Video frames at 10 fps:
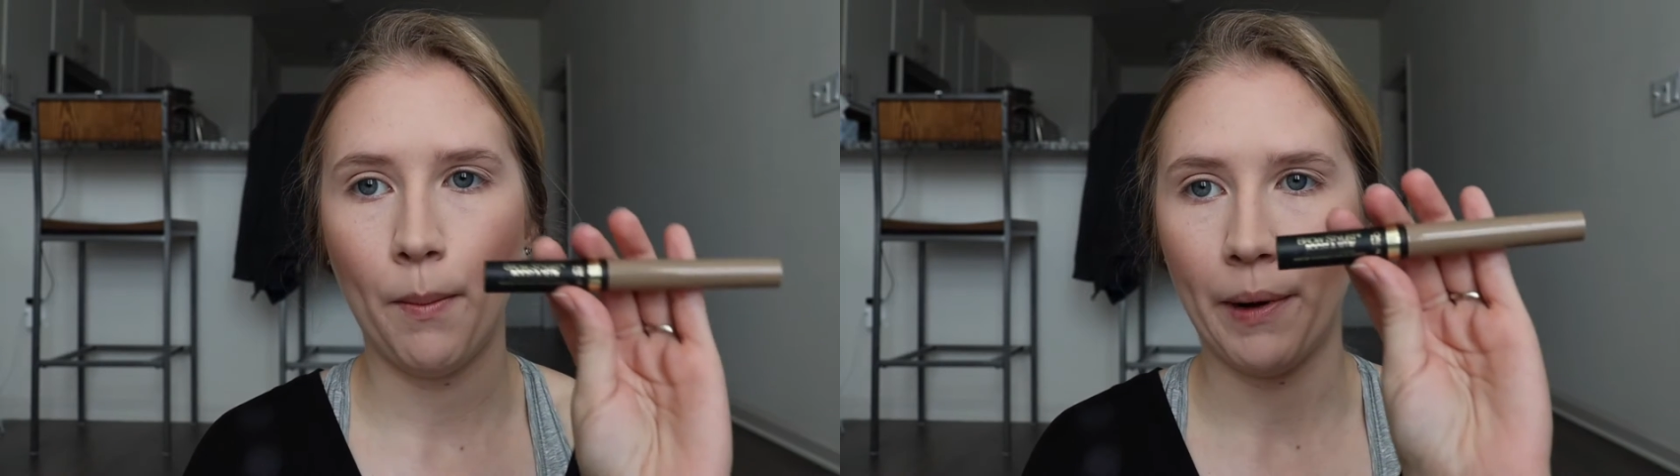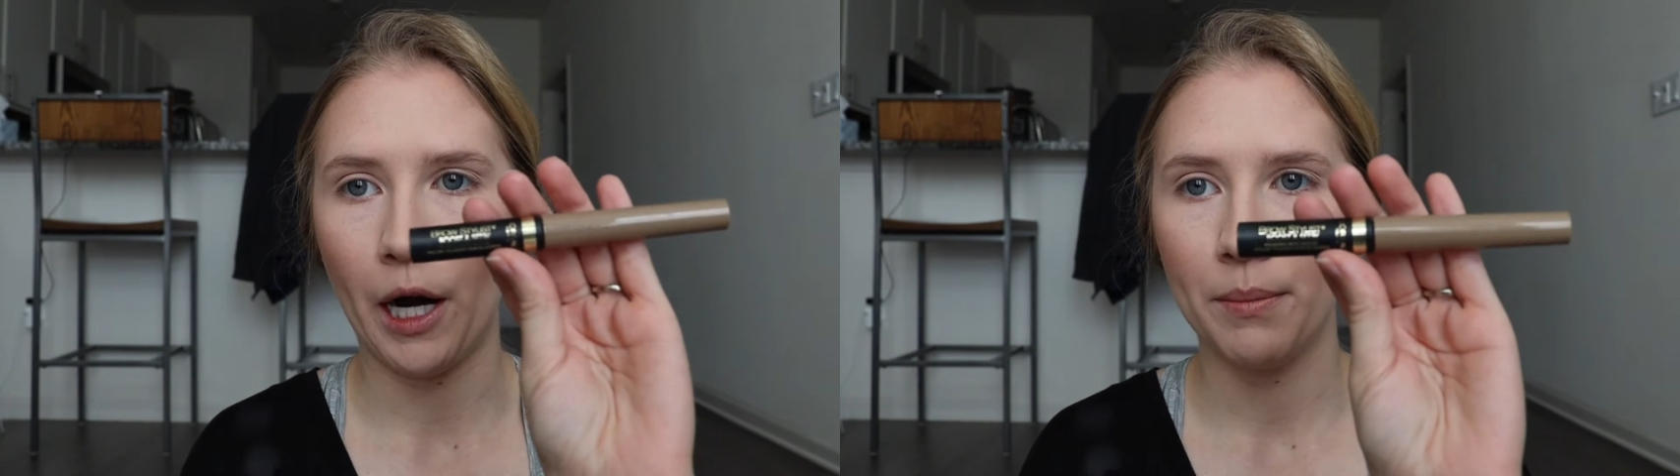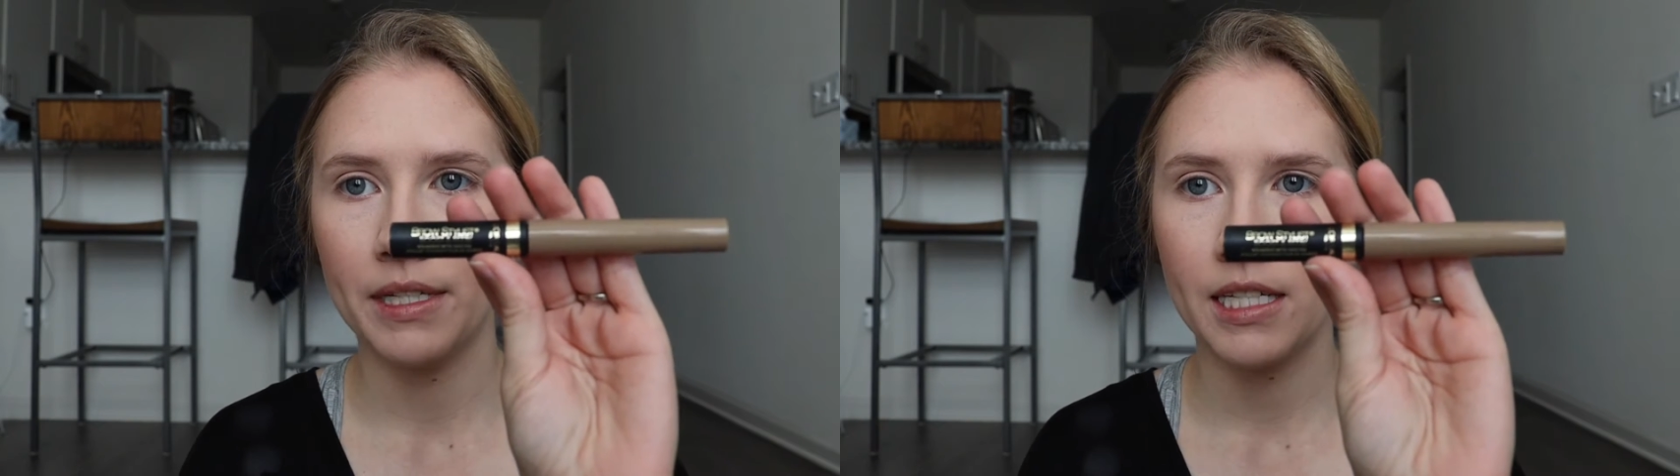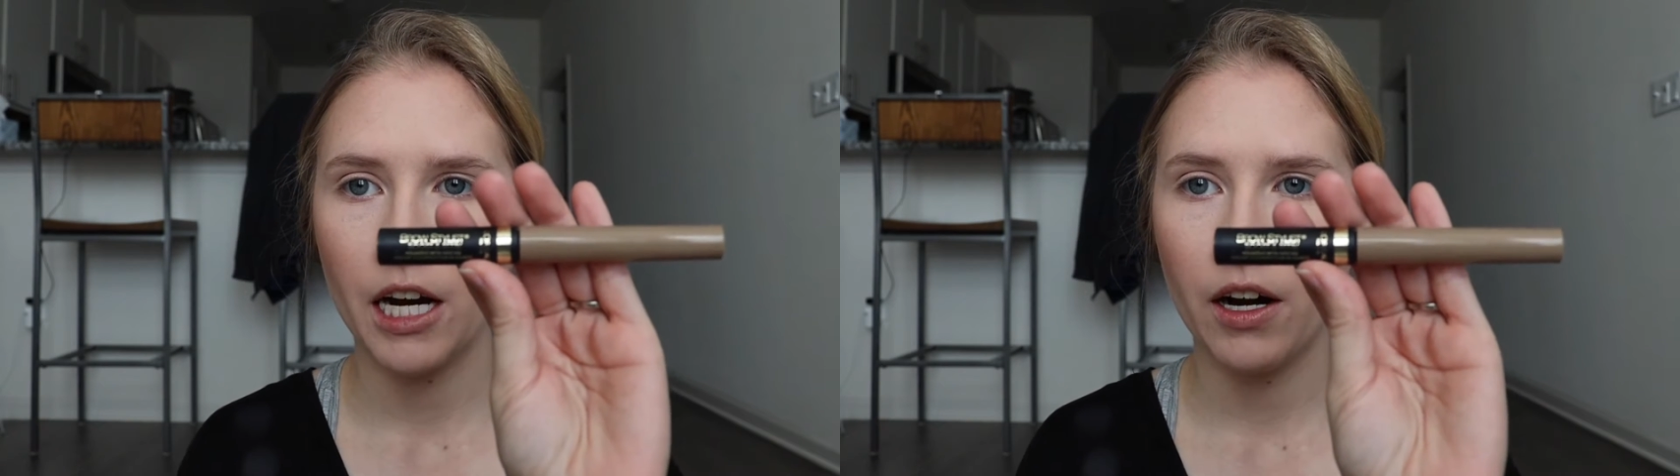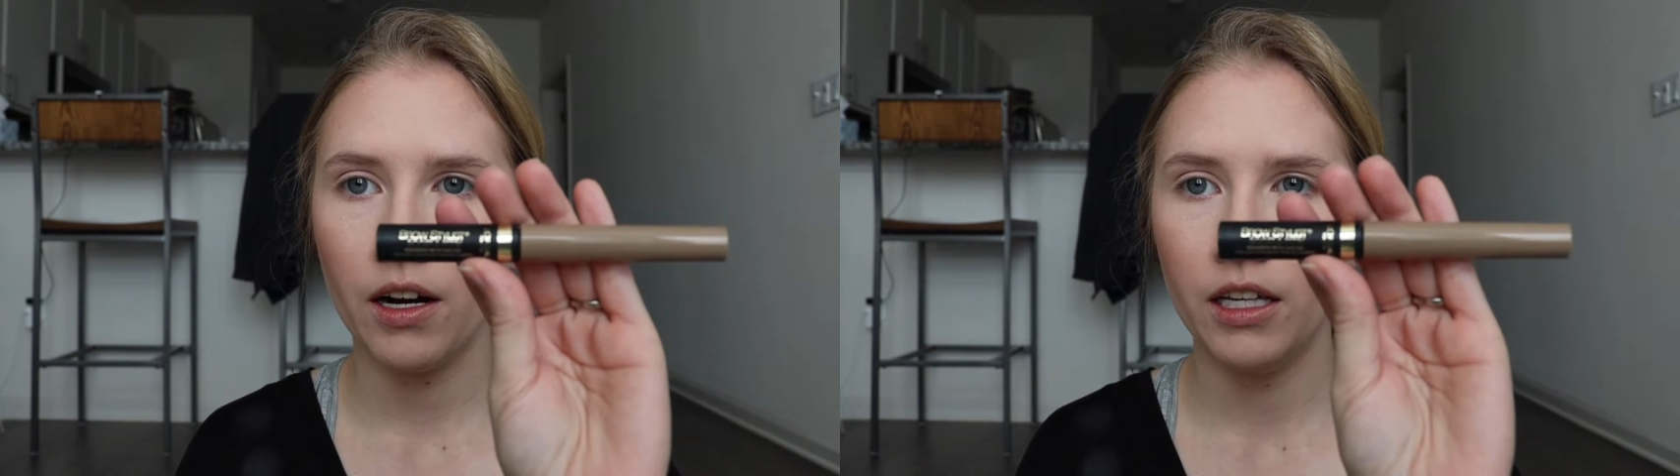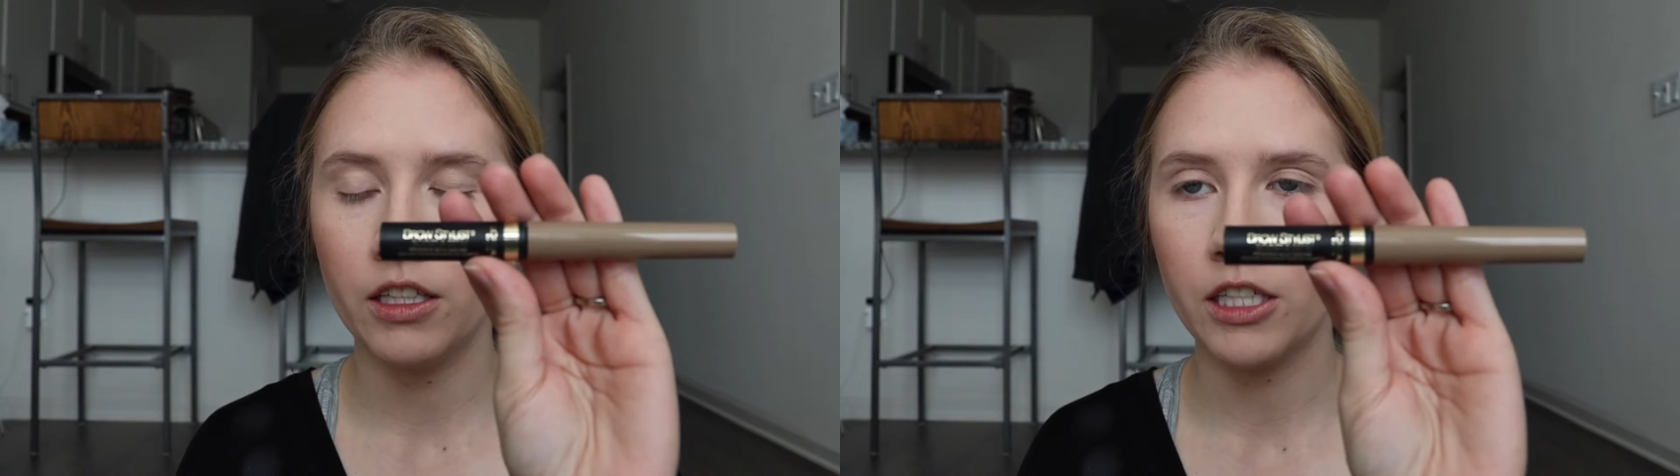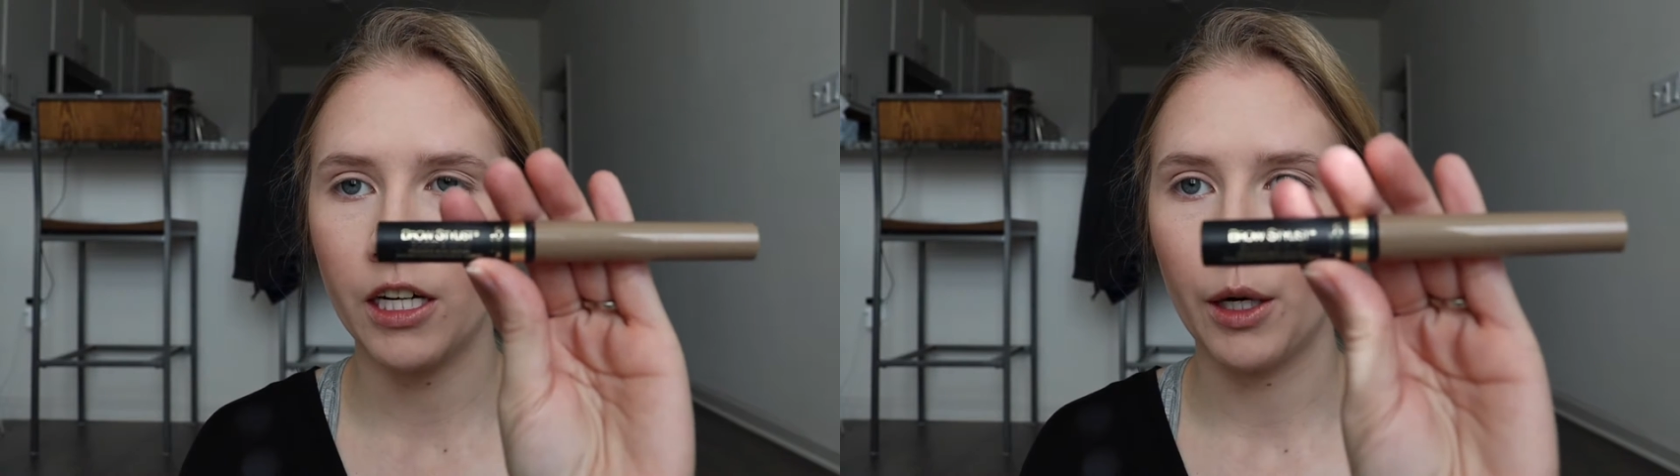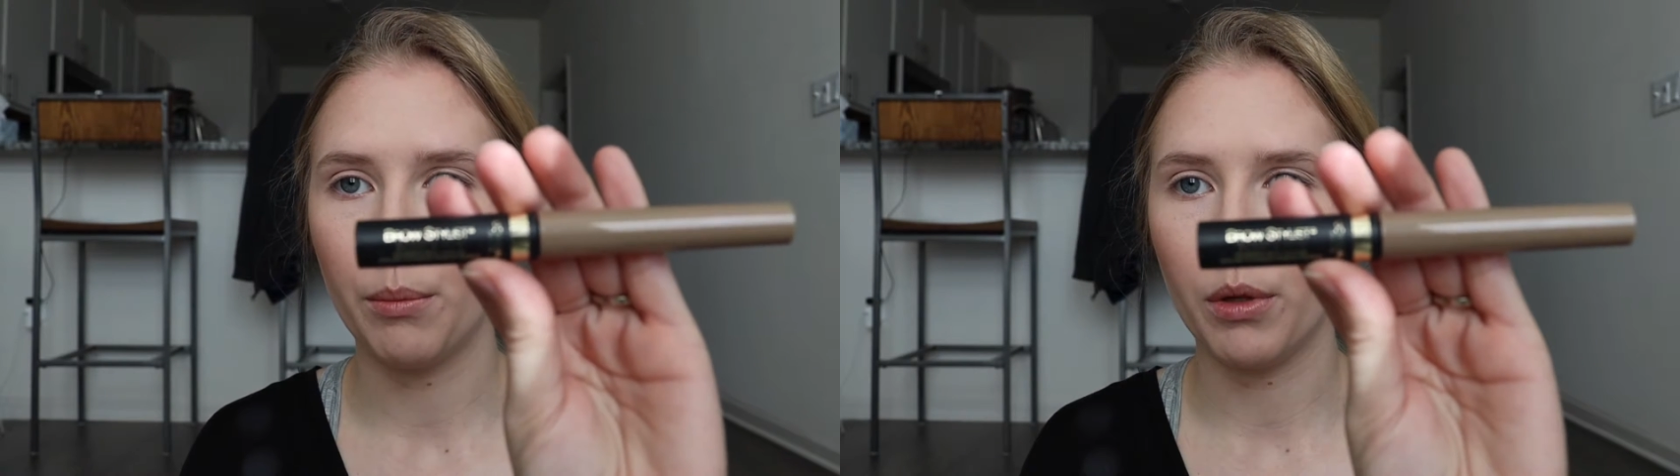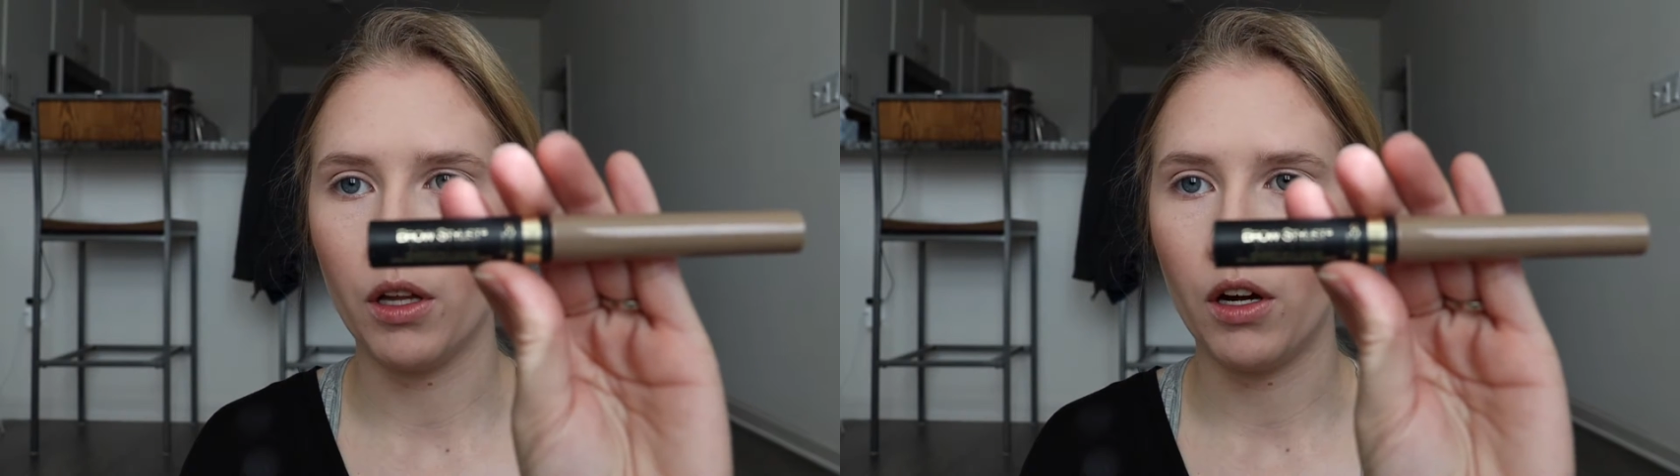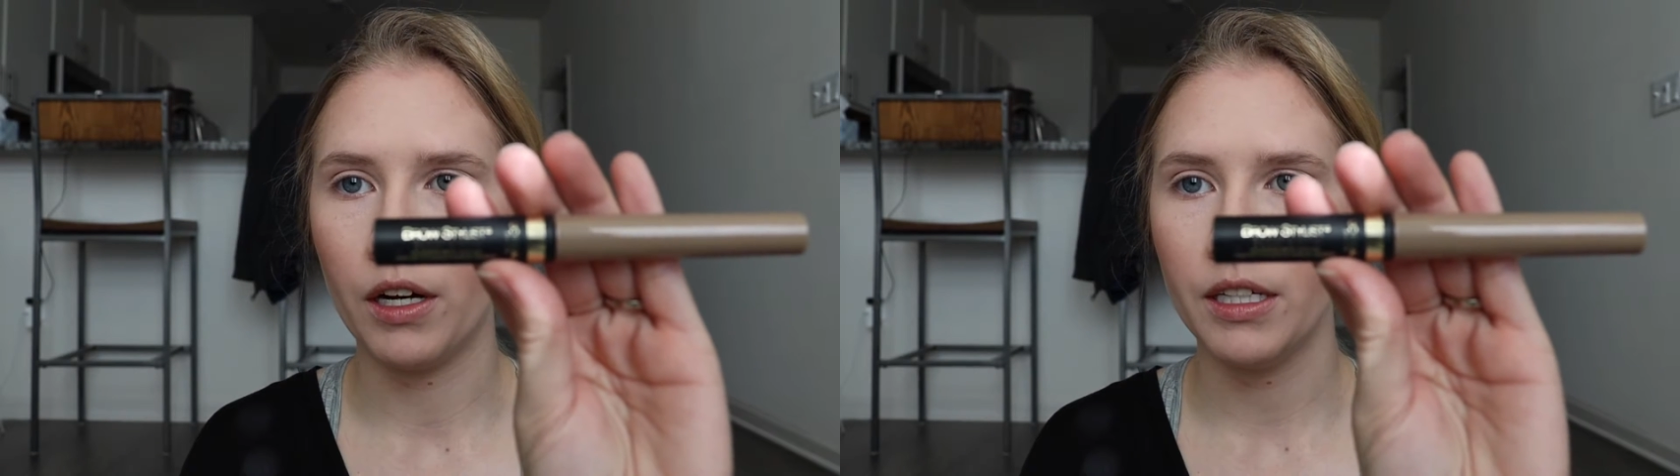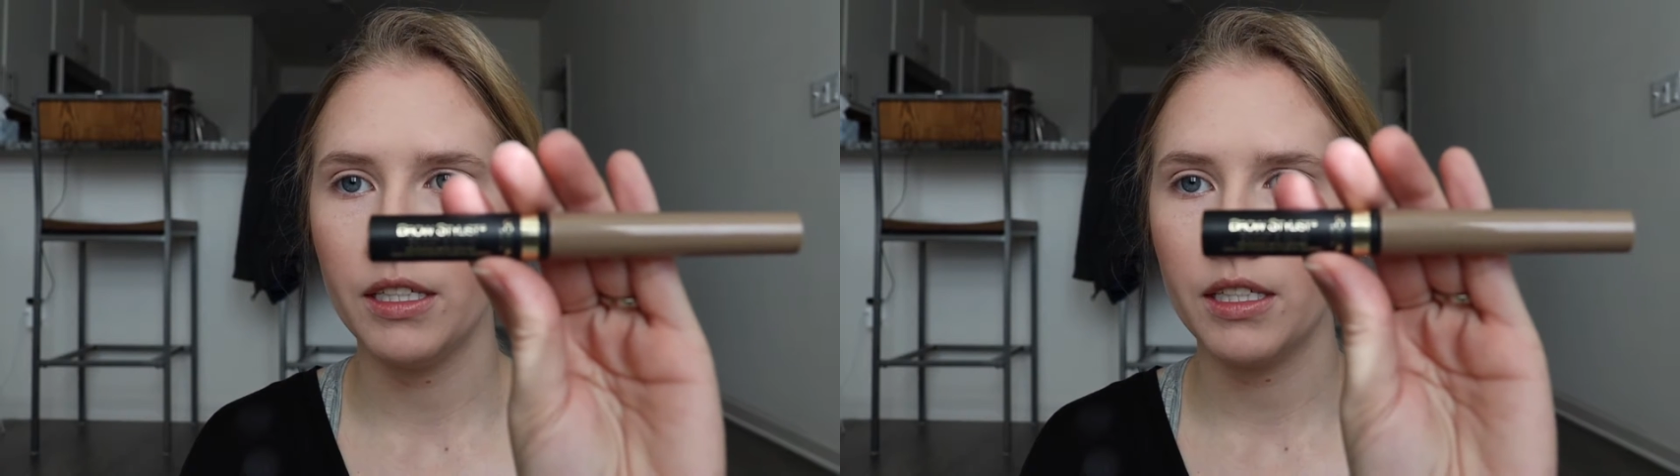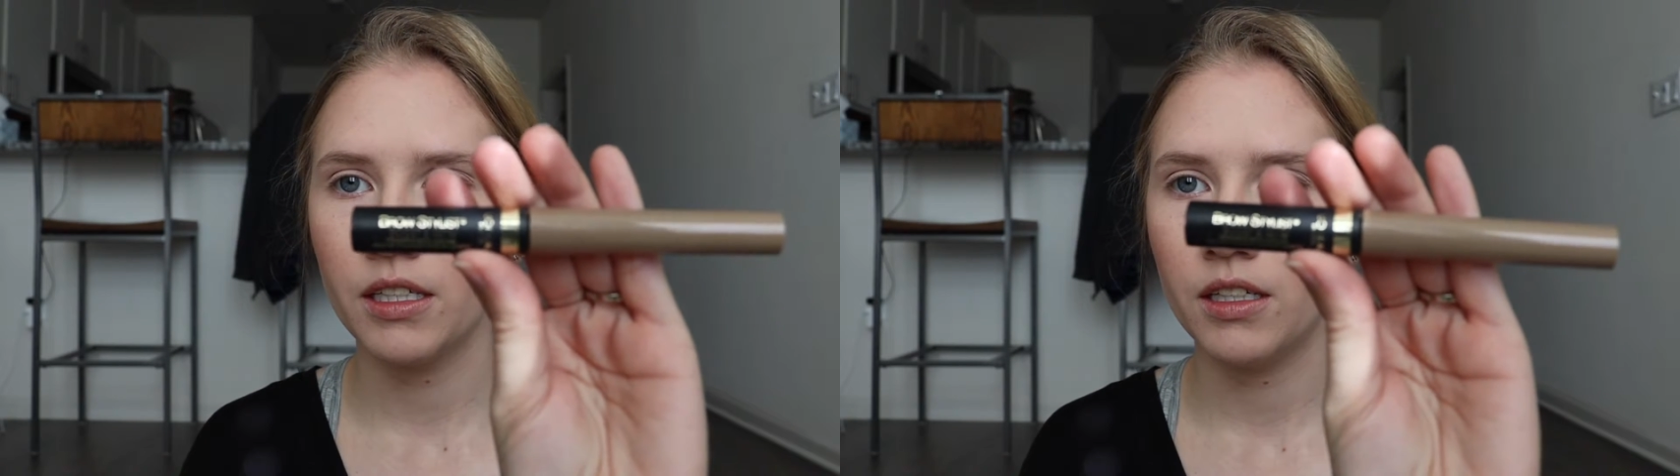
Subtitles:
Brow Mascara in the shade Blonde.